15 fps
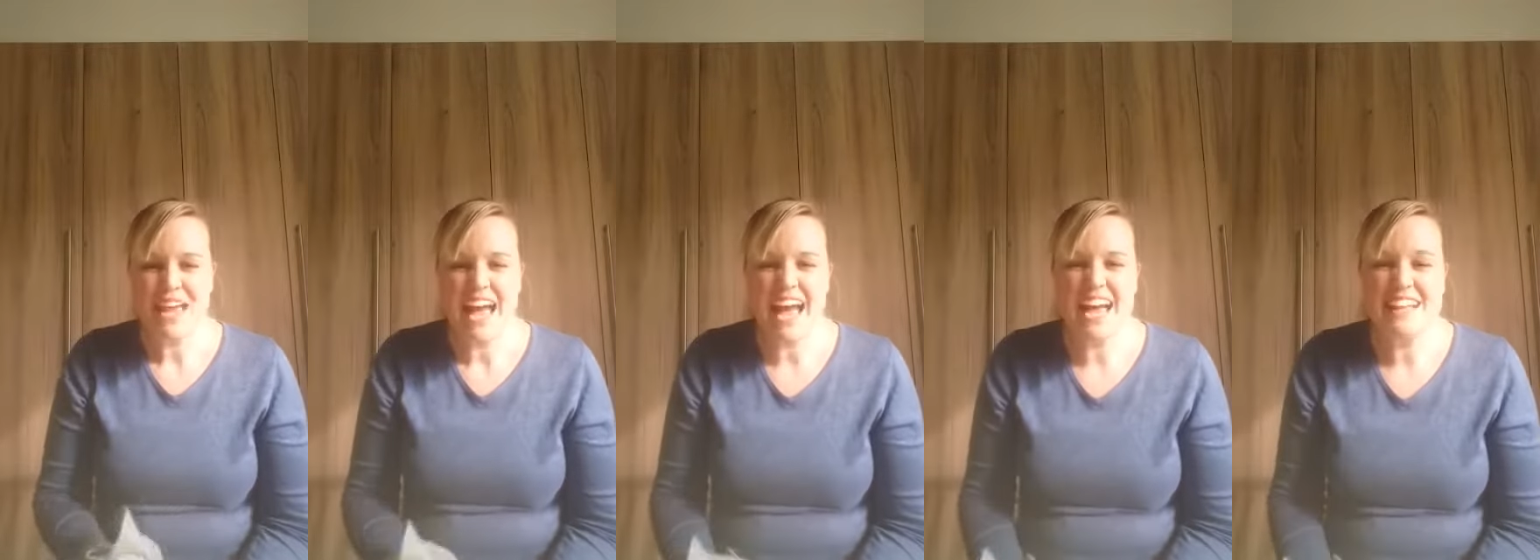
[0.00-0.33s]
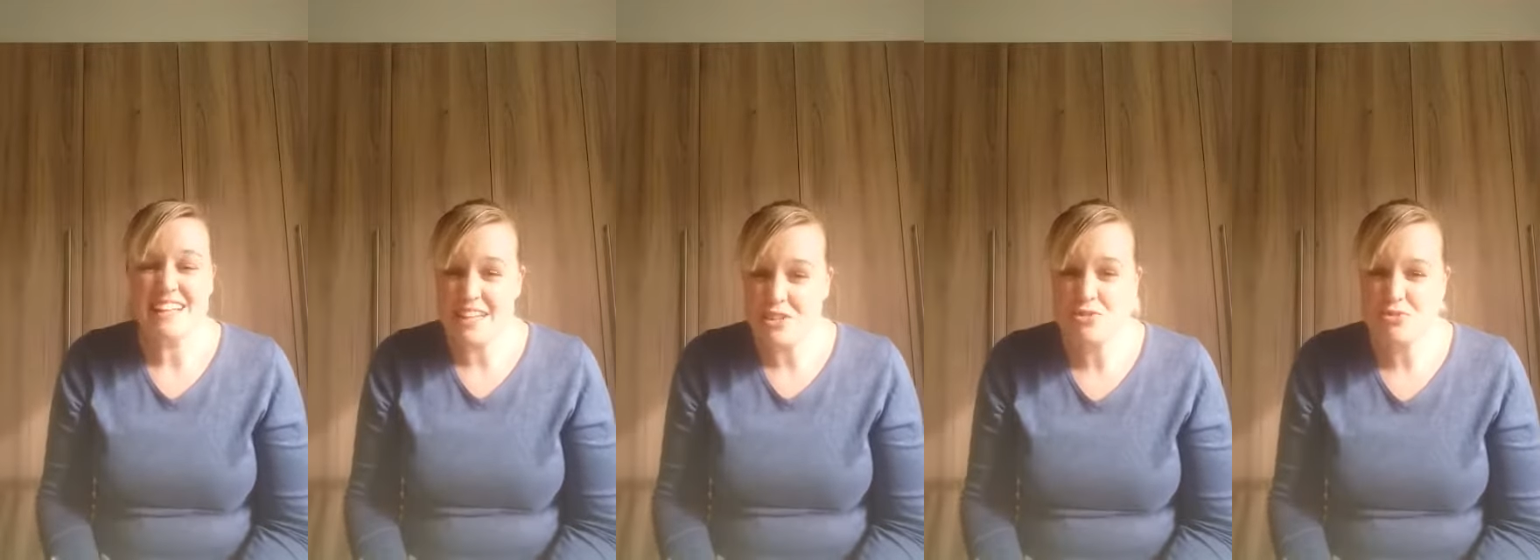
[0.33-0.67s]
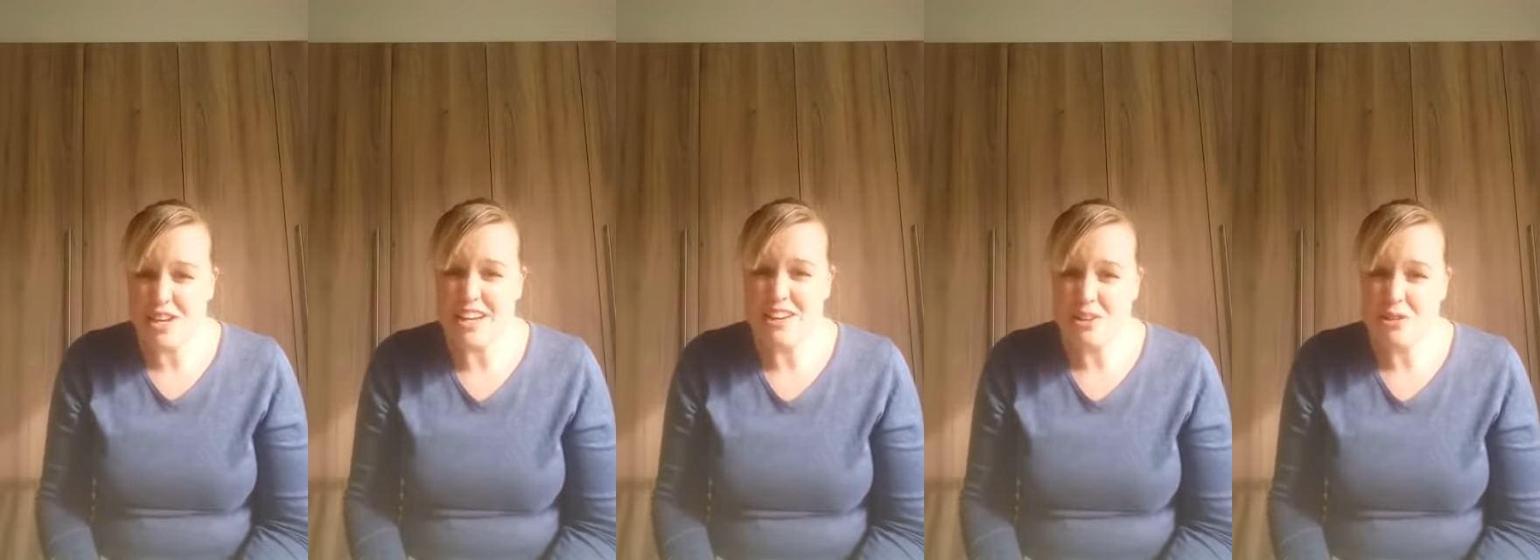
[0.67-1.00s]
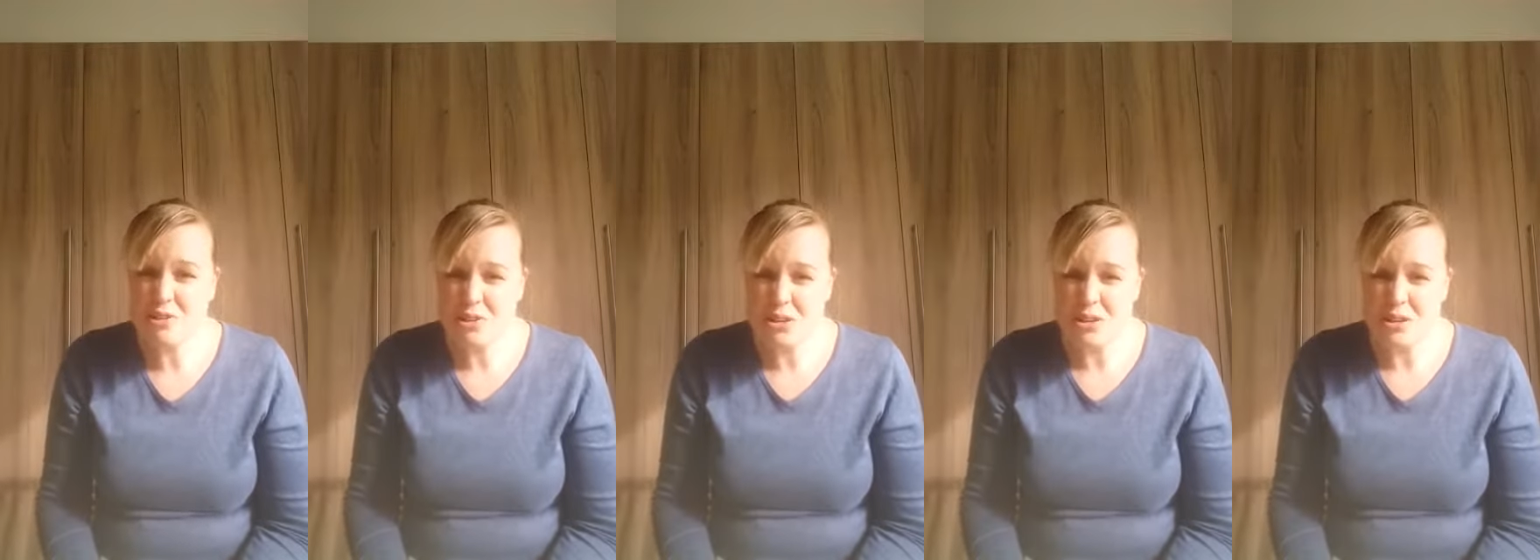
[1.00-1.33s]
And that's really
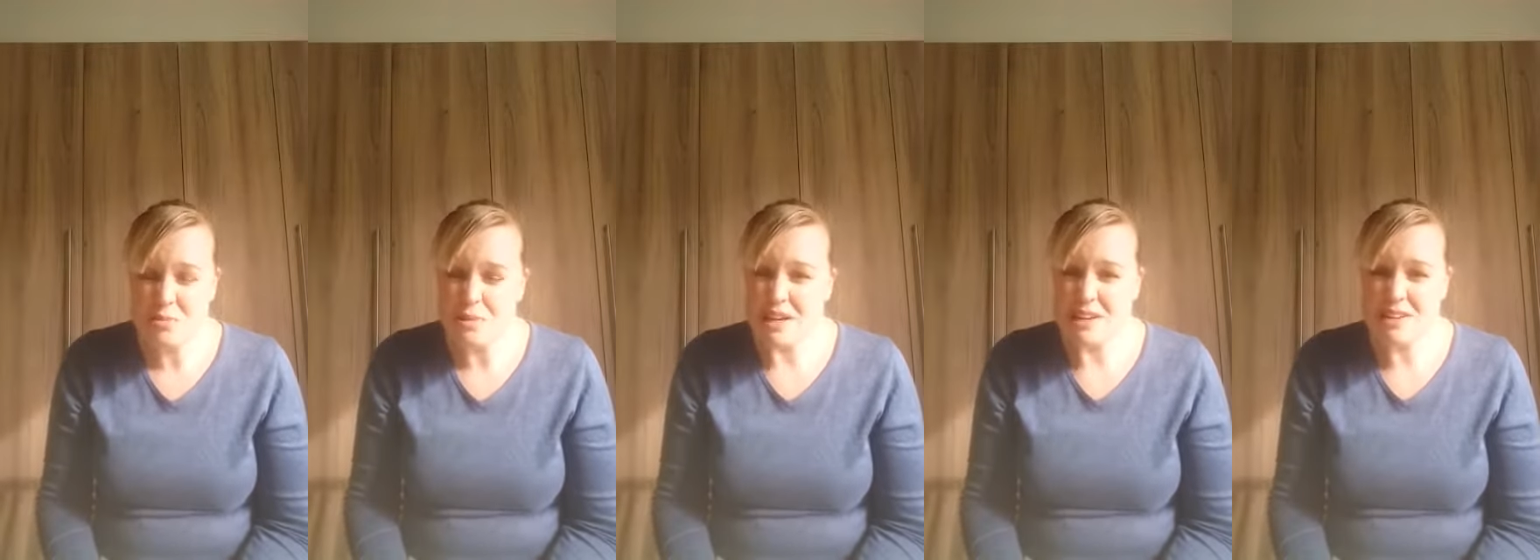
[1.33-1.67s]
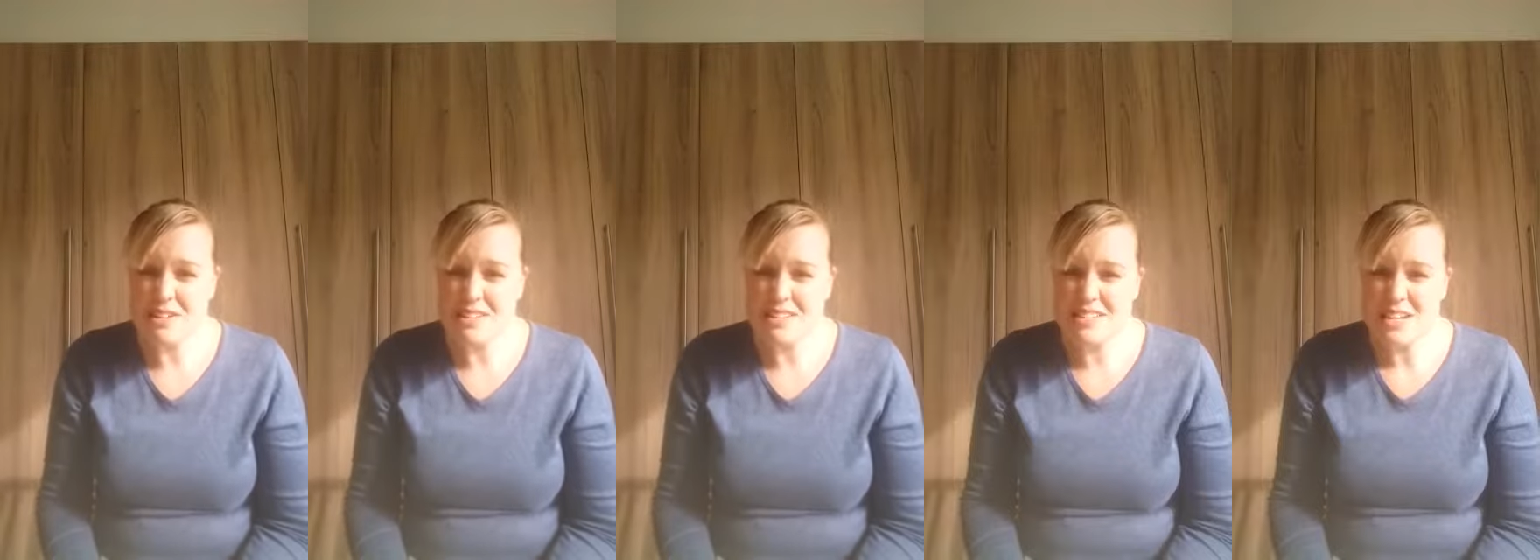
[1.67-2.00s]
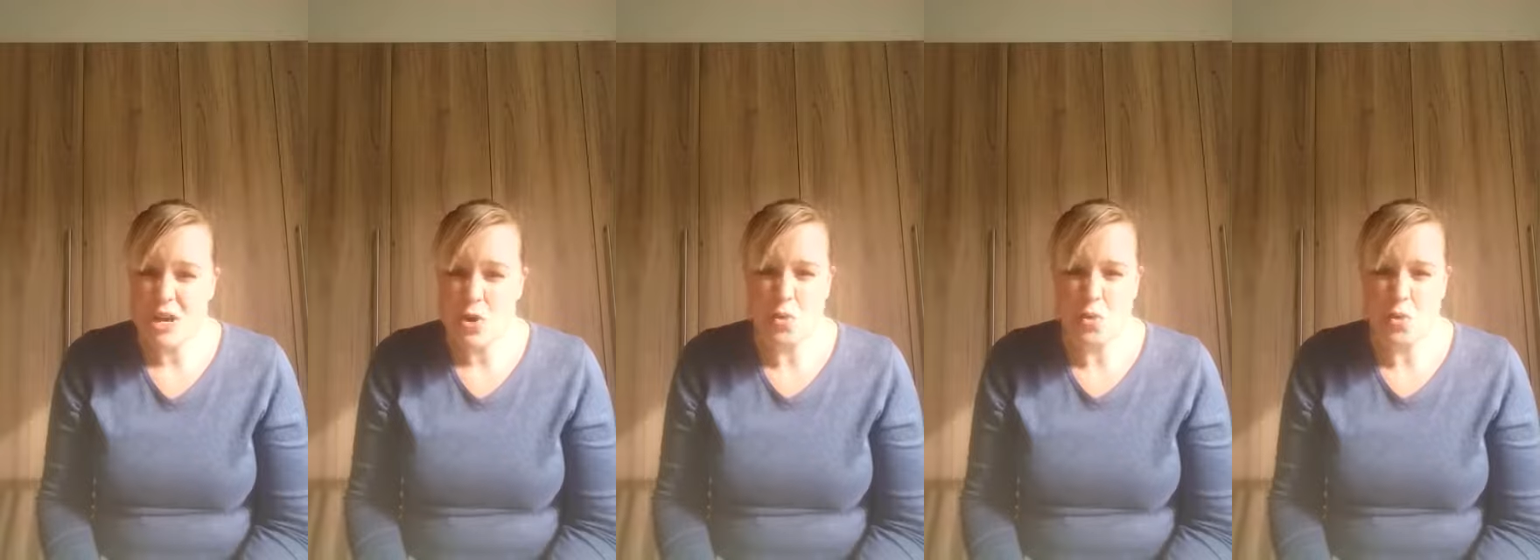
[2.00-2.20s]
not good, because